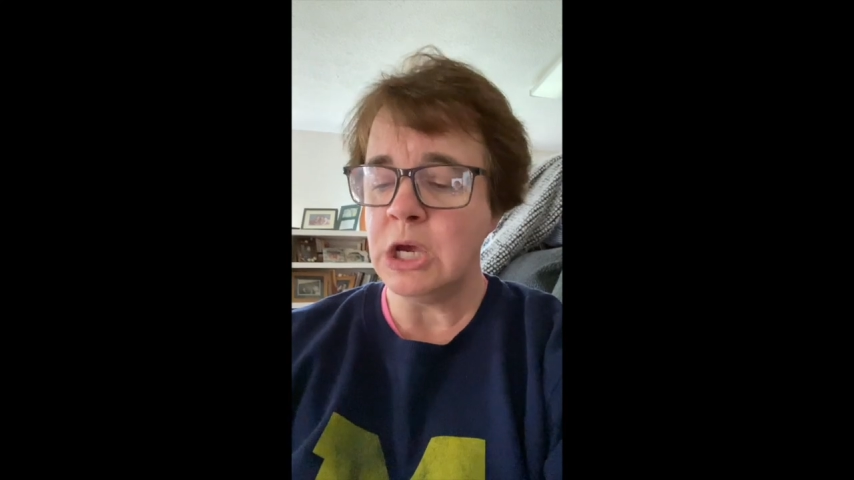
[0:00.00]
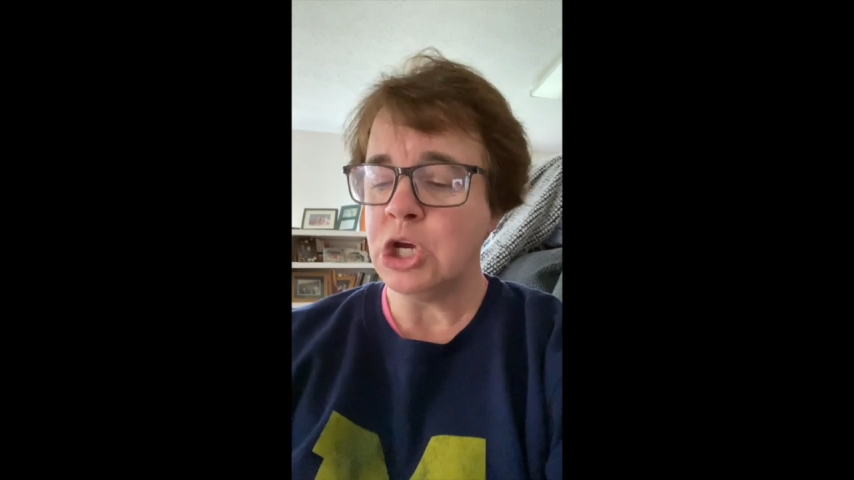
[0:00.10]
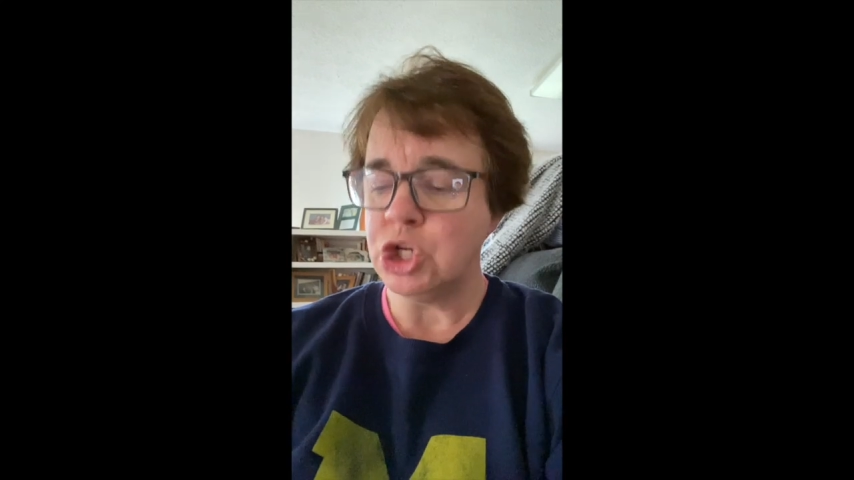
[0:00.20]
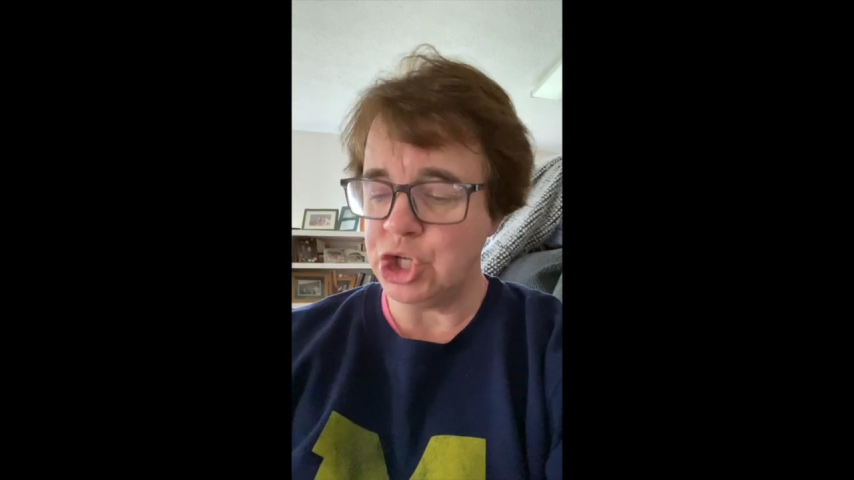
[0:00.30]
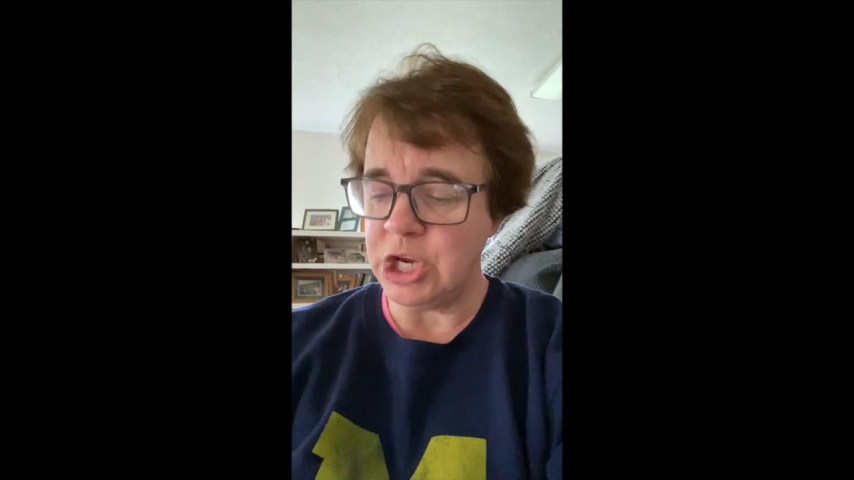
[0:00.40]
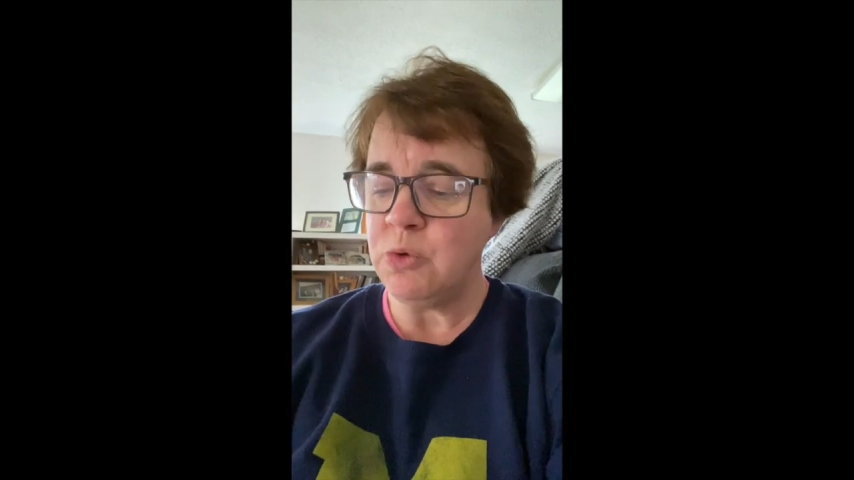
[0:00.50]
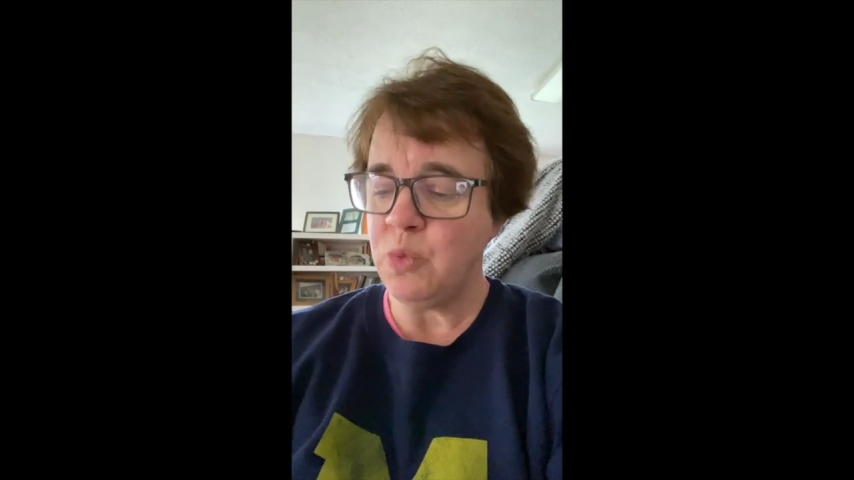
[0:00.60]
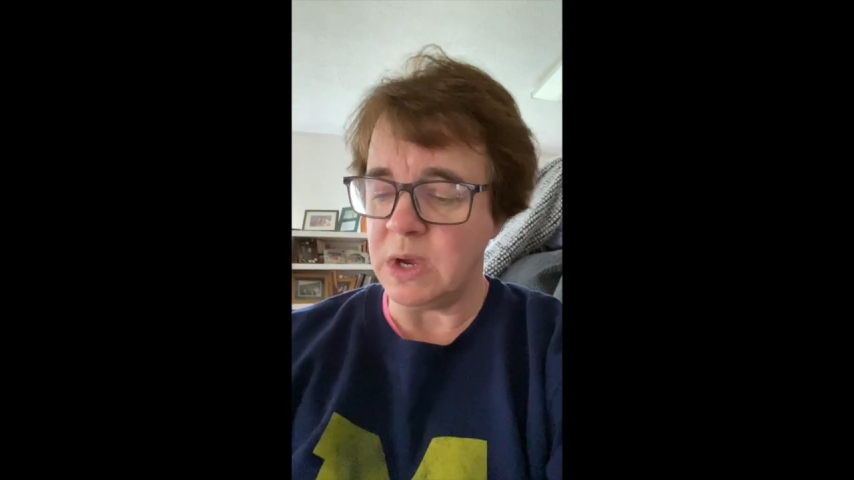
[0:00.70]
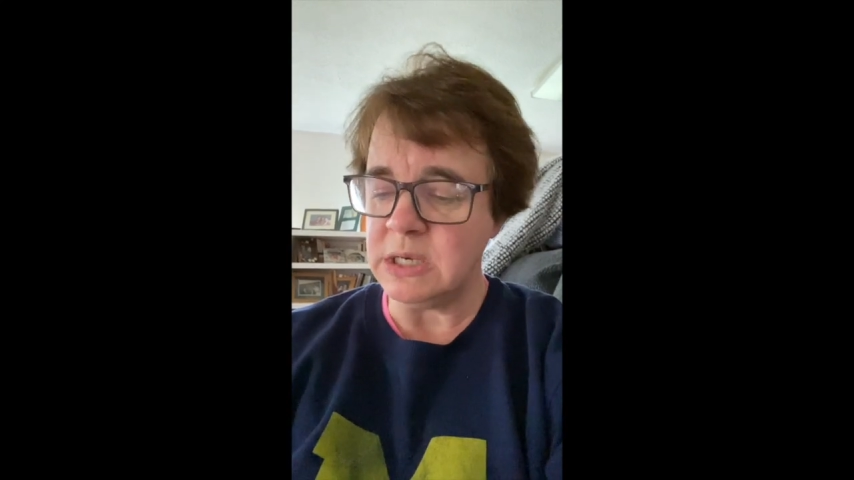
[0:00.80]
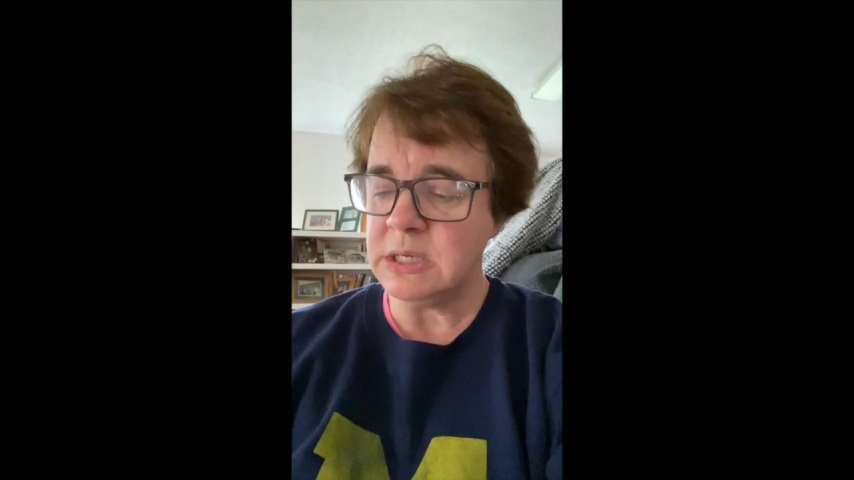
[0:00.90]
she
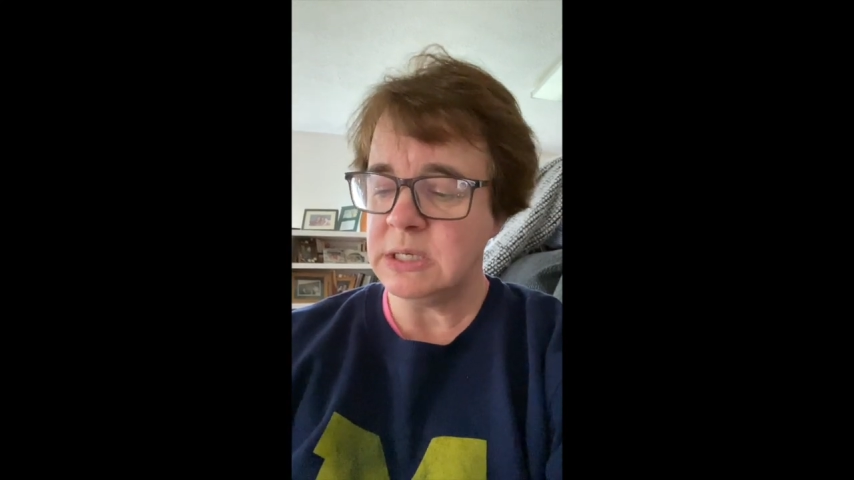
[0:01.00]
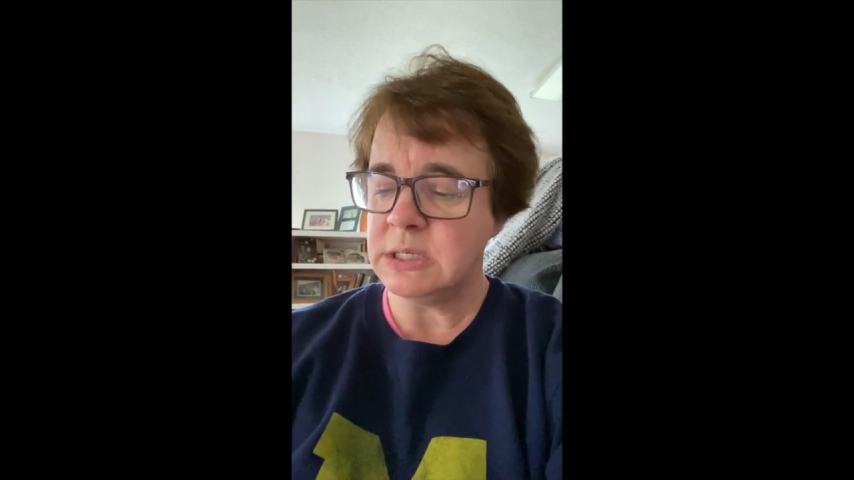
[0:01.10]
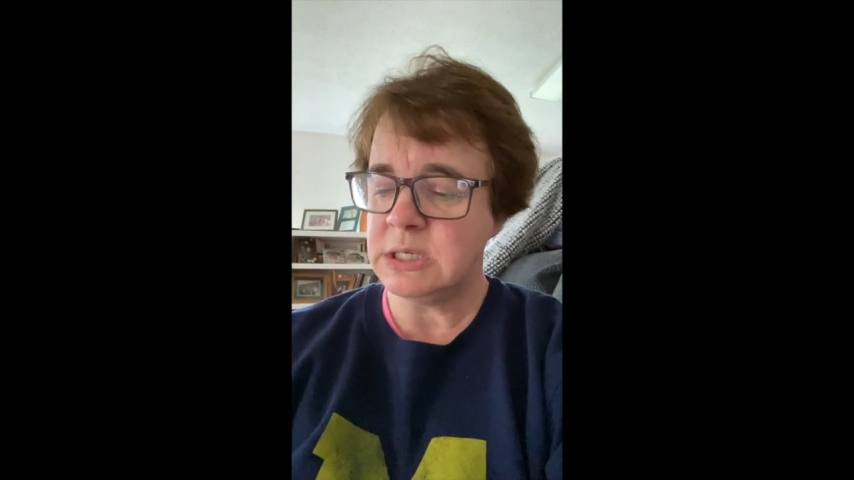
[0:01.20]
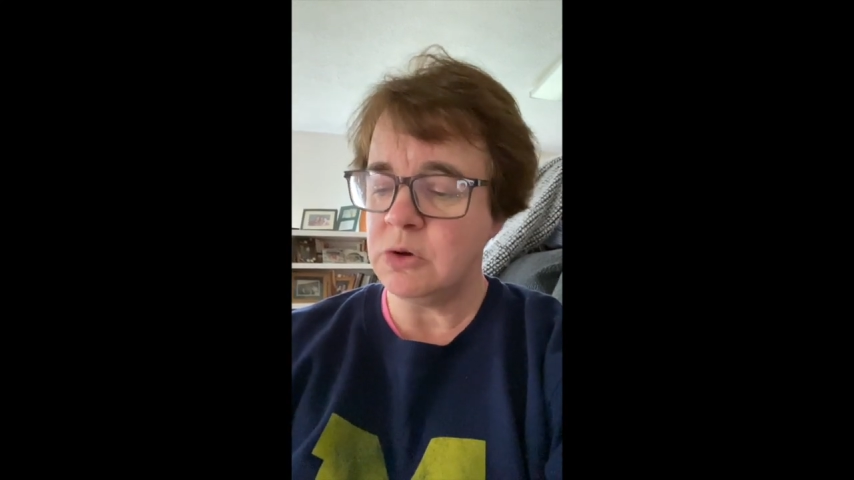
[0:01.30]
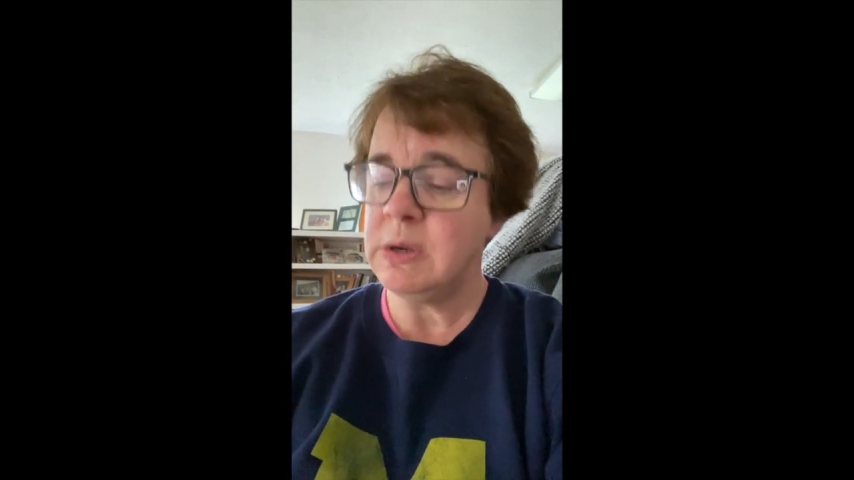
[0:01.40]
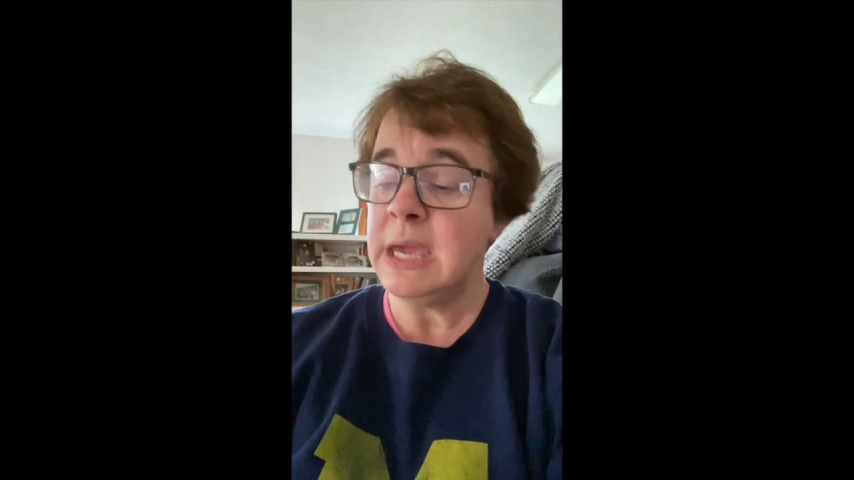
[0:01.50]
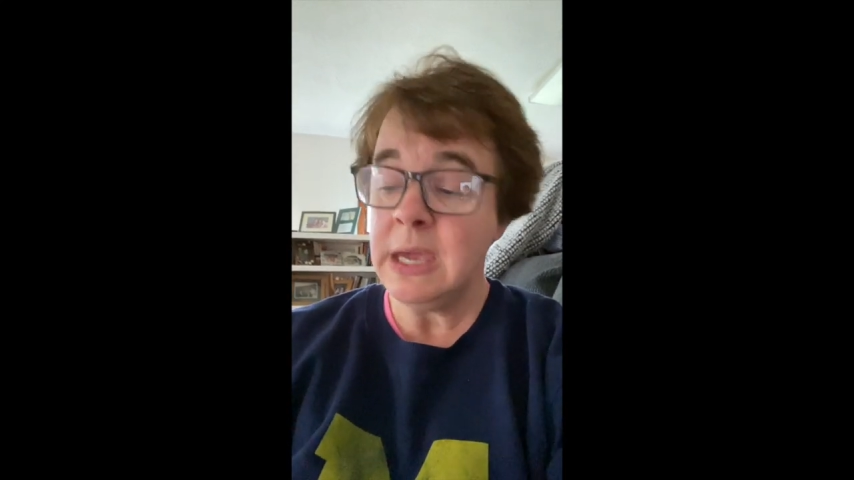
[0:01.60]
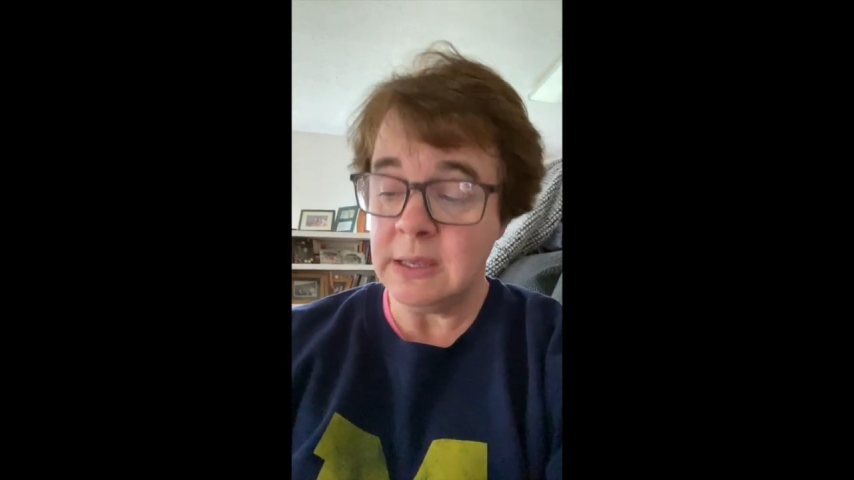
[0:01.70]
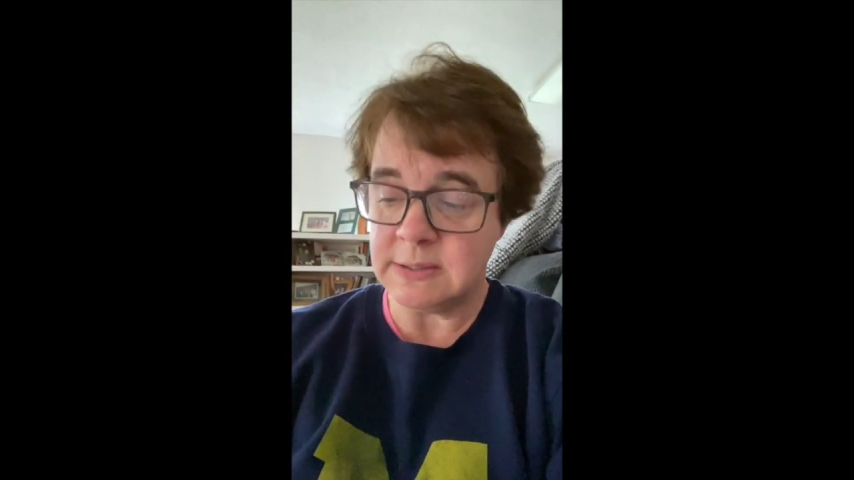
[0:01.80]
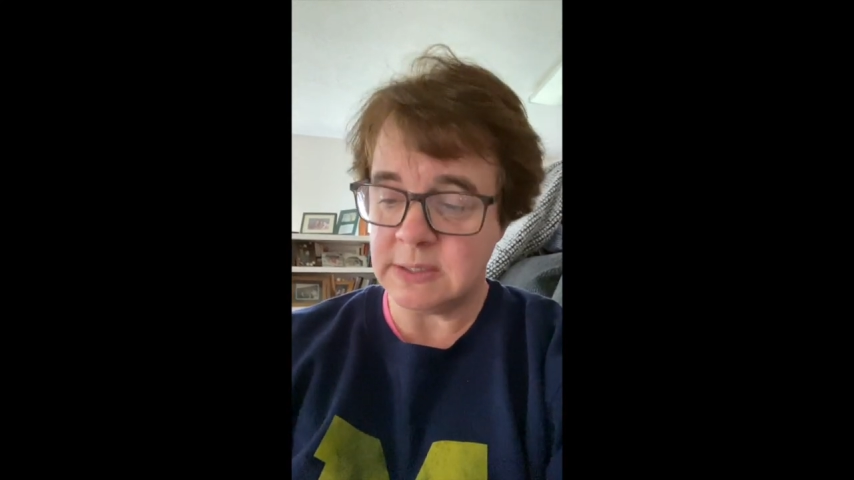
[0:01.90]
went to
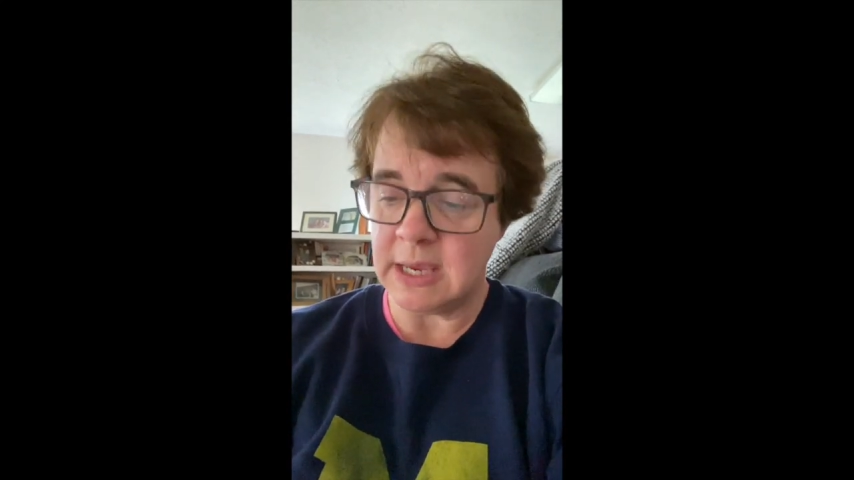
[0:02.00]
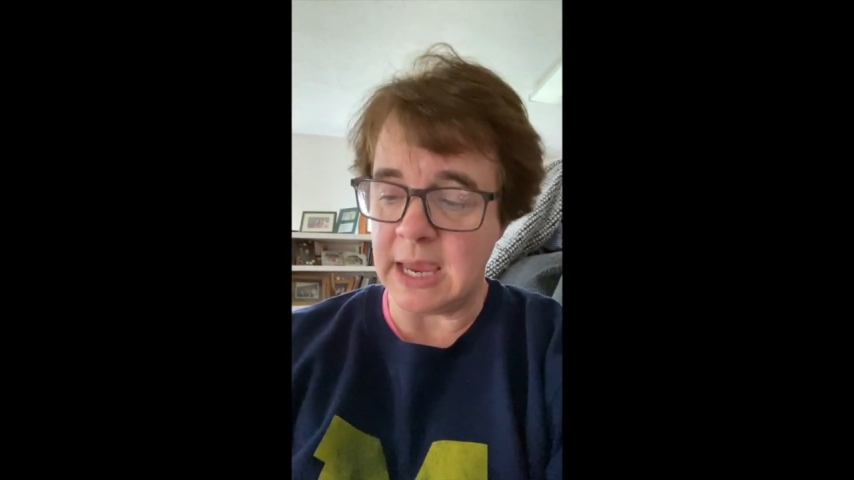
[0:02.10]
kids